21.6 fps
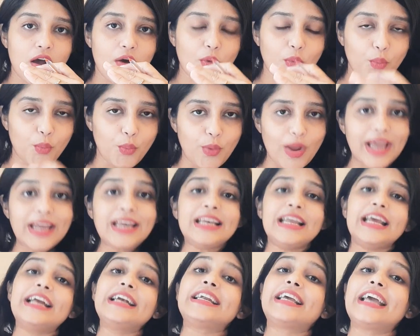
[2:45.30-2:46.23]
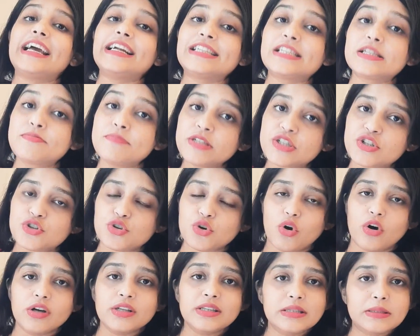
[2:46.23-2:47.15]
when it gets
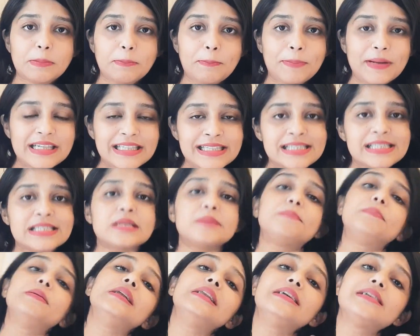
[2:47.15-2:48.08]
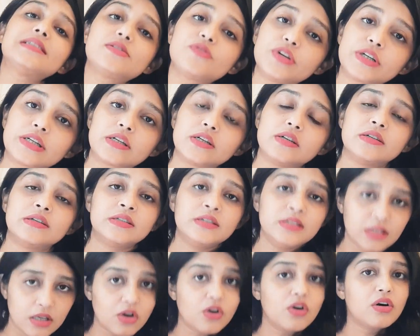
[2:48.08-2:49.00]
matured, the principal is
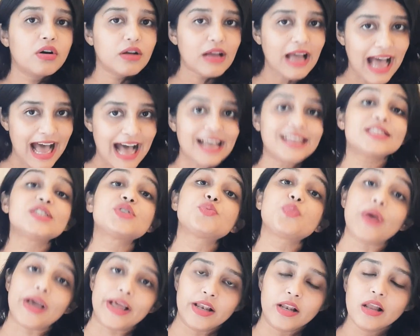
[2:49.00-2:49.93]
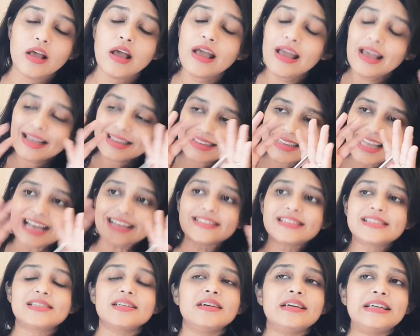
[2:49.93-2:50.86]
returned as well.
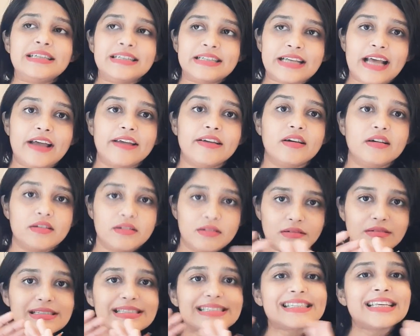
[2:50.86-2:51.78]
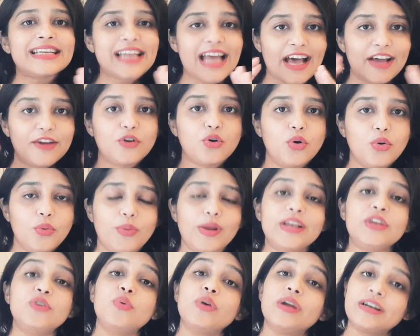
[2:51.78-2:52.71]
That's the entire scenario
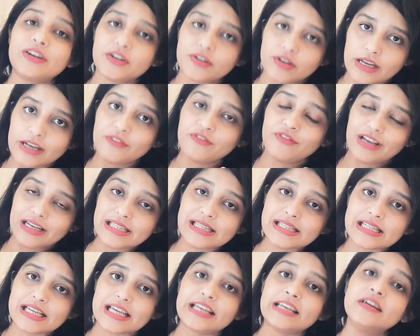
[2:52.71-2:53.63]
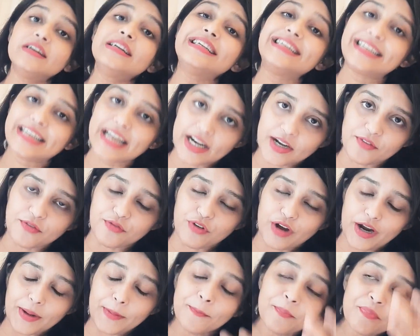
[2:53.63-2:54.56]
when you invest in a debt
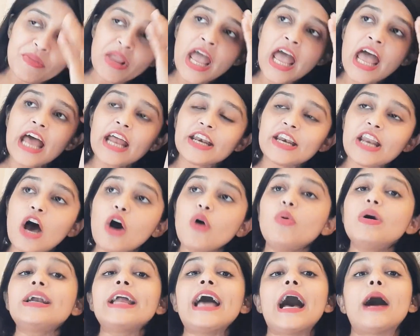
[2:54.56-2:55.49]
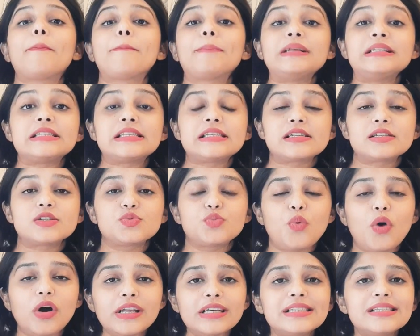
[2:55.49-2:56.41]
fund. Now what happens is,
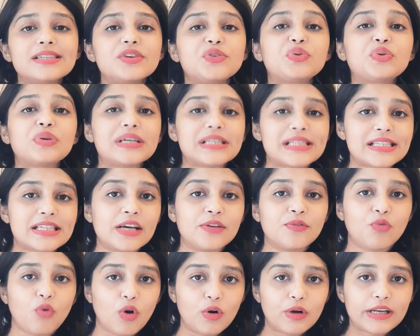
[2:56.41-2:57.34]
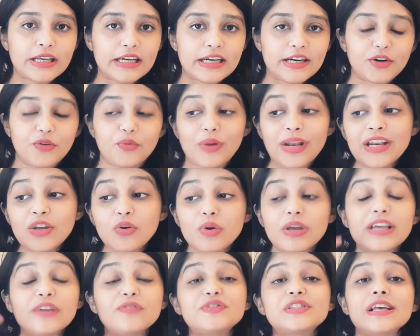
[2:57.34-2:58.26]
what is the risk involved in it? When
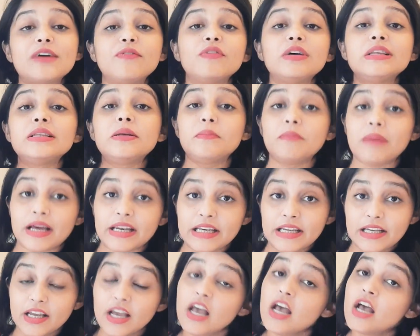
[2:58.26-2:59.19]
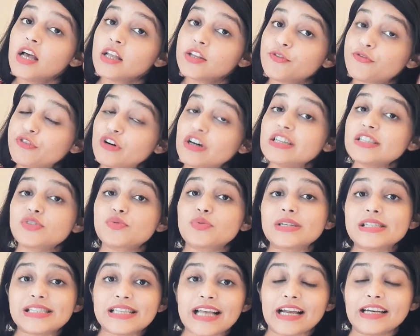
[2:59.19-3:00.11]
you give someone the money, the first
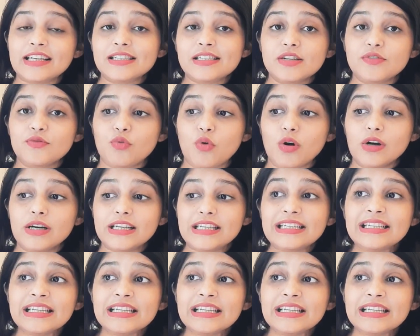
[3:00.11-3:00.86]
risk that is involved